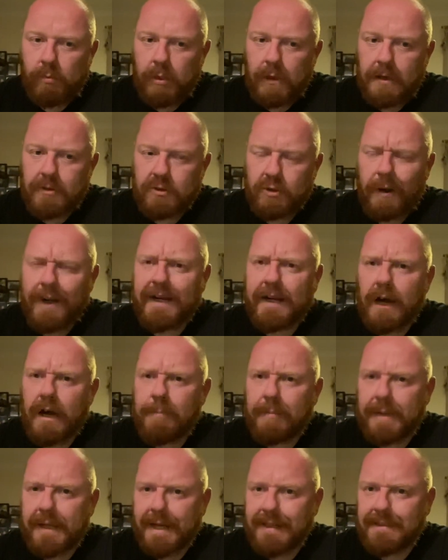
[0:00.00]
It's quite
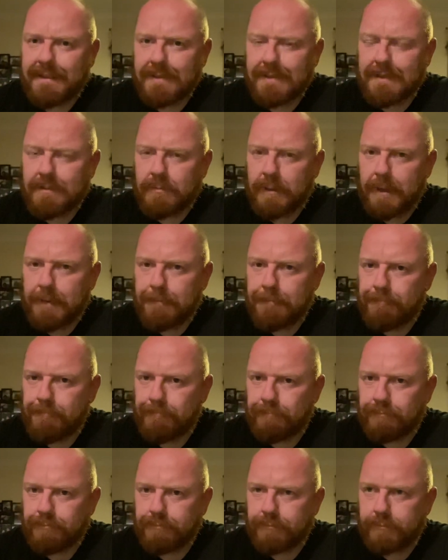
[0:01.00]
carbonated as well.
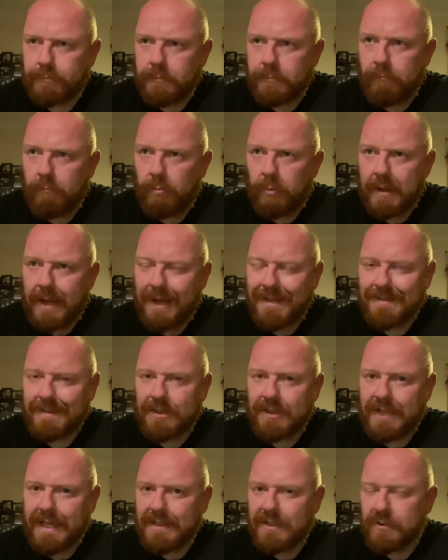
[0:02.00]
There's a
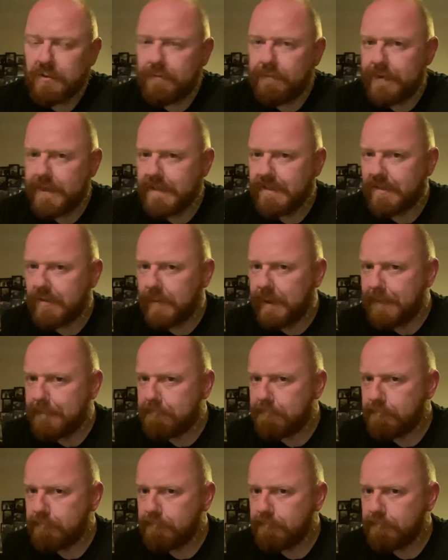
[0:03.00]
gentle fizz to it.